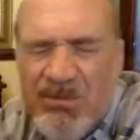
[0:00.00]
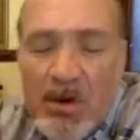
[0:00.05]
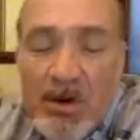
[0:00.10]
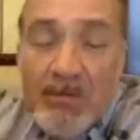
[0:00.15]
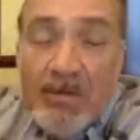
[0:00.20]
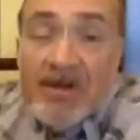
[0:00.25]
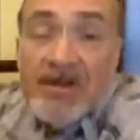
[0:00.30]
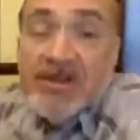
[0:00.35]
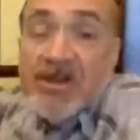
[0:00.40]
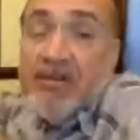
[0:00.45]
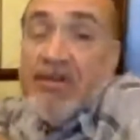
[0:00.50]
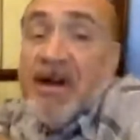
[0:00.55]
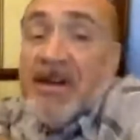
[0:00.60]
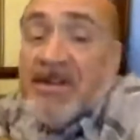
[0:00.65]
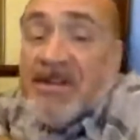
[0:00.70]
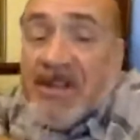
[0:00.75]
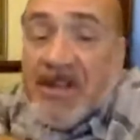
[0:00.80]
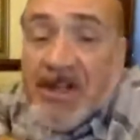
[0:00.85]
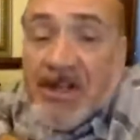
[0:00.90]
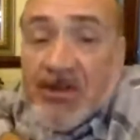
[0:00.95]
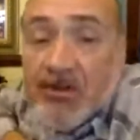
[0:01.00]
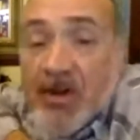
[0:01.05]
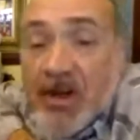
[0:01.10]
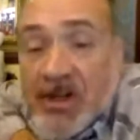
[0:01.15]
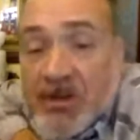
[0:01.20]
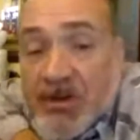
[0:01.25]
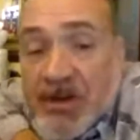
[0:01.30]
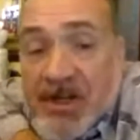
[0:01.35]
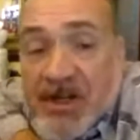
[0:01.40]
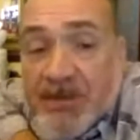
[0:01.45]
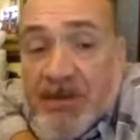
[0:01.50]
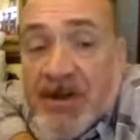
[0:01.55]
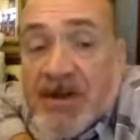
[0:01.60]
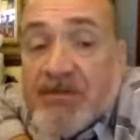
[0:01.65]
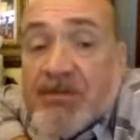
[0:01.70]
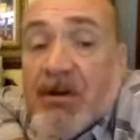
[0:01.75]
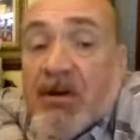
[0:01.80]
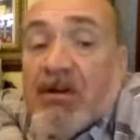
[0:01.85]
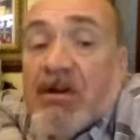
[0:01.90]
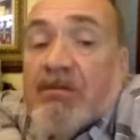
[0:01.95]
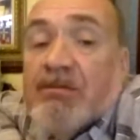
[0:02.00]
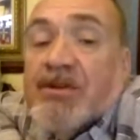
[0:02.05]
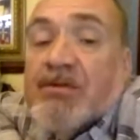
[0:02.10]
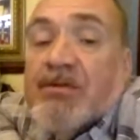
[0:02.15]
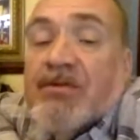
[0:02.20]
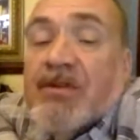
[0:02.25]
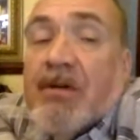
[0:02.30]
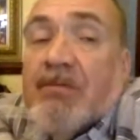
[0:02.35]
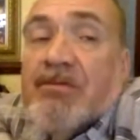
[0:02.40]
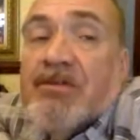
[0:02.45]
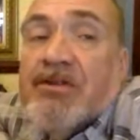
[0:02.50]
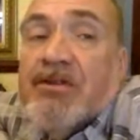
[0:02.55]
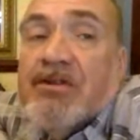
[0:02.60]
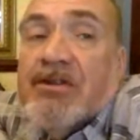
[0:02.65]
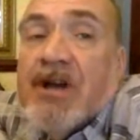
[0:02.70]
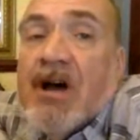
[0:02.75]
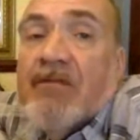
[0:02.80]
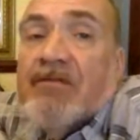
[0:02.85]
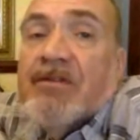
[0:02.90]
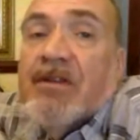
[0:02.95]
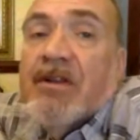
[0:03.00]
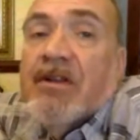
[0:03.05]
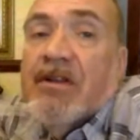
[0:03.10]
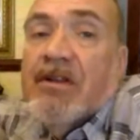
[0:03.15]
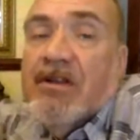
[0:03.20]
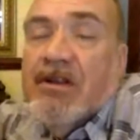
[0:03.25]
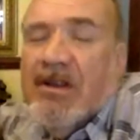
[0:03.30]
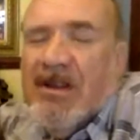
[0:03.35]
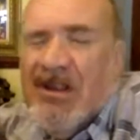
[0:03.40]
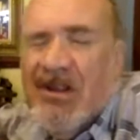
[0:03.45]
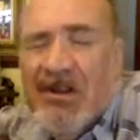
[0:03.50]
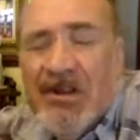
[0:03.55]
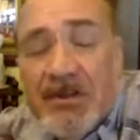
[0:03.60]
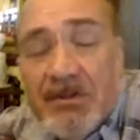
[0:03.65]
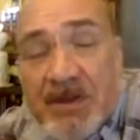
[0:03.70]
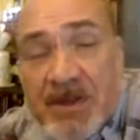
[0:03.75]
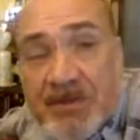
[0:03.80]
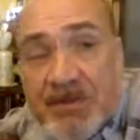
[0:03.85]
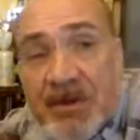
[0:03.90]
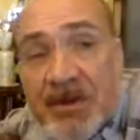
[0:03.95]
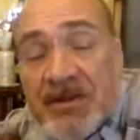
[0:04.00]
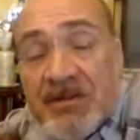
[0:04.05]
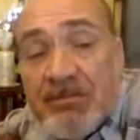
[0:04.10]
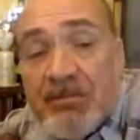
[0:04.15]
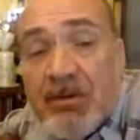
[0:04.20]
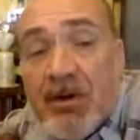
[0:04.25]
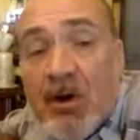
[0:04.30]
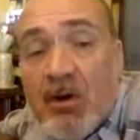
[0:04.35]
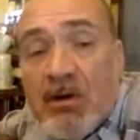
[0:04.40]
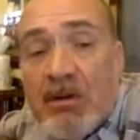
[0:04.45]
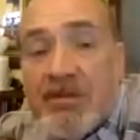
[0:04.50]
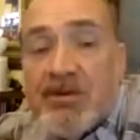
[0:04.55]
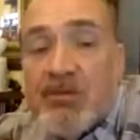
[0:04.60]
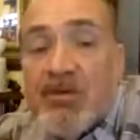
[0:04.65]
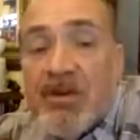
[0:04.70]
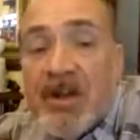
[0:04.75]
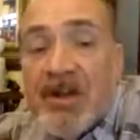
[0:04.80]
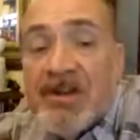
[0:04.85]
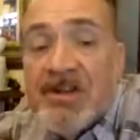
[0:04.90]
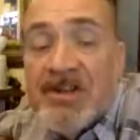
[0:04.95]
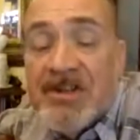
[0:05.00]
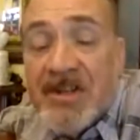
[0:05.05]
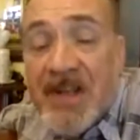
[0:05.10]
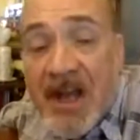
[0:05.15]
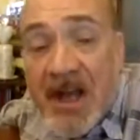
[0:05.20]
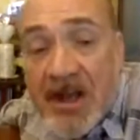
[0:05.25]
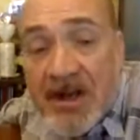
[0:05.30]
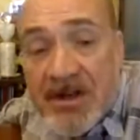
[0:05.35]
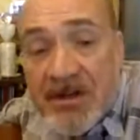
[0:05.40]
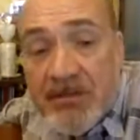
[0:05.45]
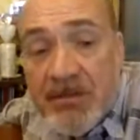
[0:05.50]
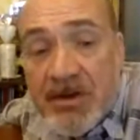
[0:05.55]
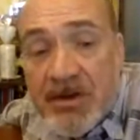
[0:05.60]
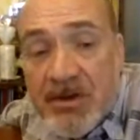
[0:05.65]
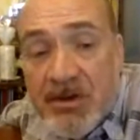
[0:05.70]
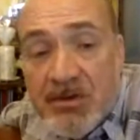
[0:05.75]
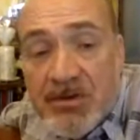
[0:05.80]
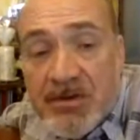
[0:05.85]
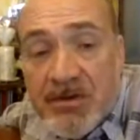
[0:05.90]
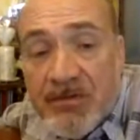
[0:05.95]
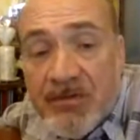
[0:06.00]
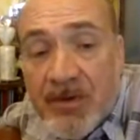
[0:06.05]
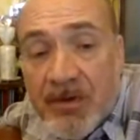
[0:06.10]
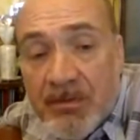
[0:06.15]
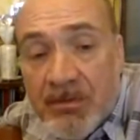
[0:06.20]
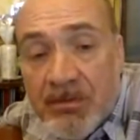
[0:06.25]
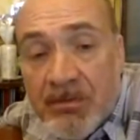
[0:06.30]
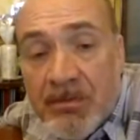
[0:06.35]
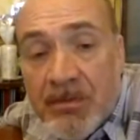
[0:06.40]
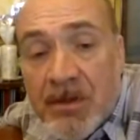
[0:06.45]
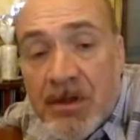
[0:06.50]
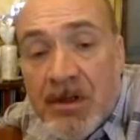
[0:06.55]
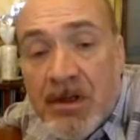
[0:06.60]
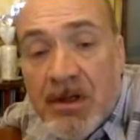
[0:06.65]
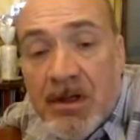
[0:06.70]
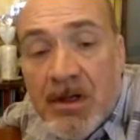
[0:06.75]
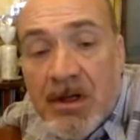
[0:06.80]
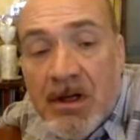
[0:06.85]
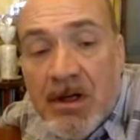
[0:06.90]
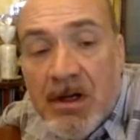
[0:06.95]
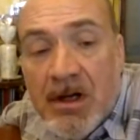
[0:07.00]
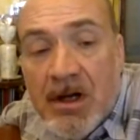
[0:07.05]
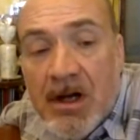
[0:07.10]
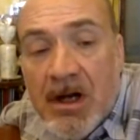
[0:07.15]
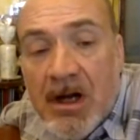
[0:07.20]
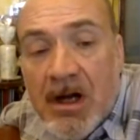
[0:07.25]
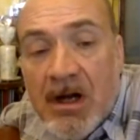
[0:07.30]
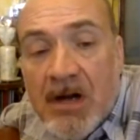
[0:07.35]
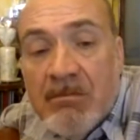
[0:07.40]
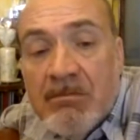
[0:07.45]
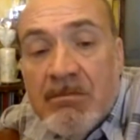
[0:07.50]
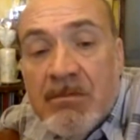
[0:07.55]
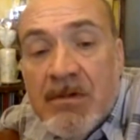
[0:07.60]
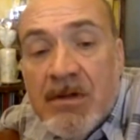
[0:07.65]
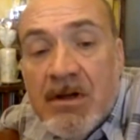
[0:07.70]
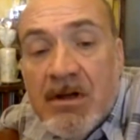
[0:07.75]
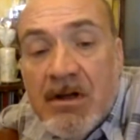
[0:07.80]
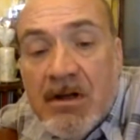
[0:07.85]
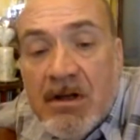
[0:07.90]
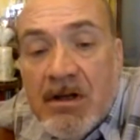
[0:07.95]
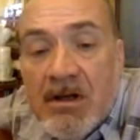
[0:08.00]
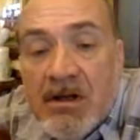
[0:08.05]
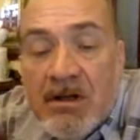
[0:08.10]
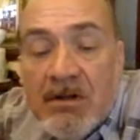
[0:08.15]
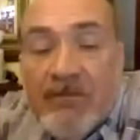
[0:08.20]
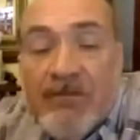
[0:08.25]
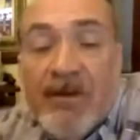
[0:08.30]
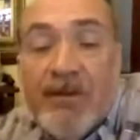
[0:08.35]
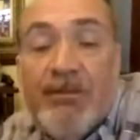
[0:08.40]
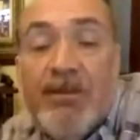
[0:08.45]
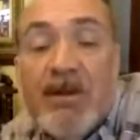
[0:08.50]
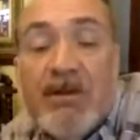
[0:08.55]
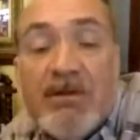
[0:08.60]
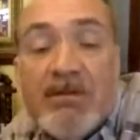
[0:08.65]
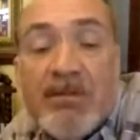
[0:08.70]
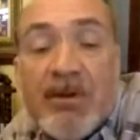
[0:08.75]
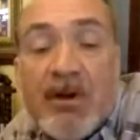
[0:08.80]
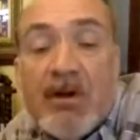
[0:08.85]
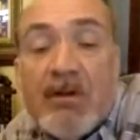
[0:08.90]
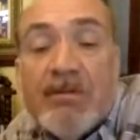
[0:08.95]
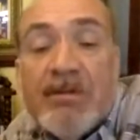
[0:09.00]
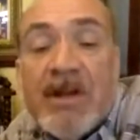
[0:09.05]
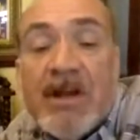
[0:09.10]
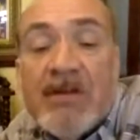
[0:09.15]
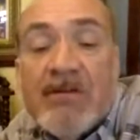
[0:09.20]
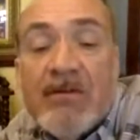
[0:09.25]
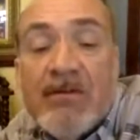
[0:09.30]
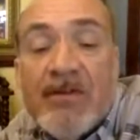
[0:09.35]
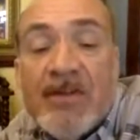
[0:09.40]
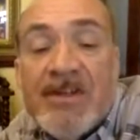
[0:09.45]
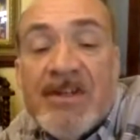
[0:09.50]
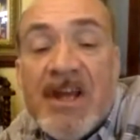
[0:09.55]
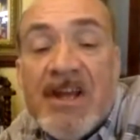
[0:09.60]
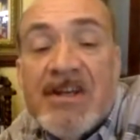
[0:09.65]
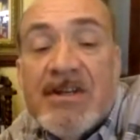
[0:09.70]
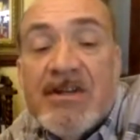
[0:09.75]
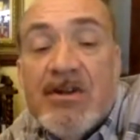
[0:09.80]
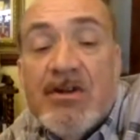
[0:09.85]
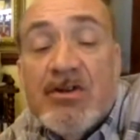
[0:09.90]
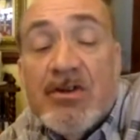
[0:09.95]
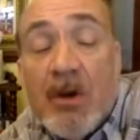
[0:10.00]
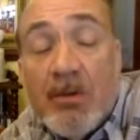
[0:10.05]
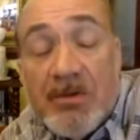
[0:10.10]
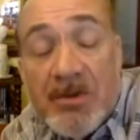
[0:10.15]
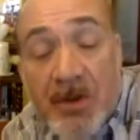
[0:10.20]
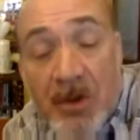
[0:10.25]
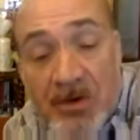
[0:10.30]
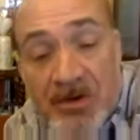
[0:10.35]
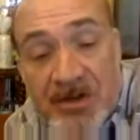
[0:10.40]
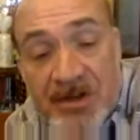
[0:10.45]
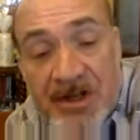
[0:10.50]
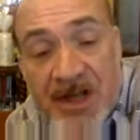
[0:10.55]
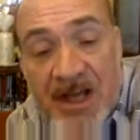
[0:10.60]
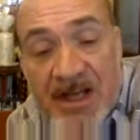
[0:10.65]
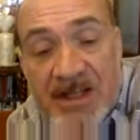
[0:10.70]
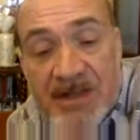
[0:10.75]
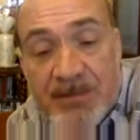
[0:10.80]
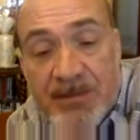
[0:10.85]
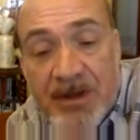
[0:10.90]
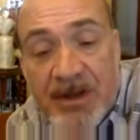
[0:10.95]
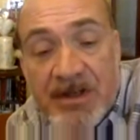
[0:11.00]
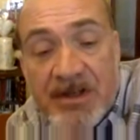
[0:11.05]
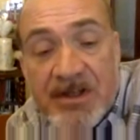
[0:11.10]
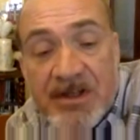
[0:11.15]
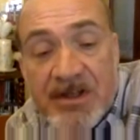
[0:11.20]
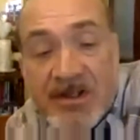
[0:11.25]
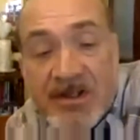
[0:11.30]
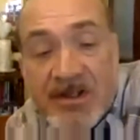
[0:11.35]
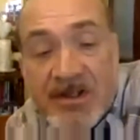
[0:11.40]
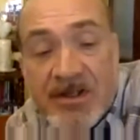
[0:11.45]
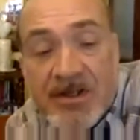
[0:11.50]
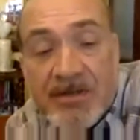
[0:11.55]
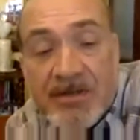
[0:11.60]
Point about design patterns is tricks experienced programmers have come to use after years of experience of programming to really understand and make use of them. They're particularly in programming language, but they tend to use object-oriented aspects.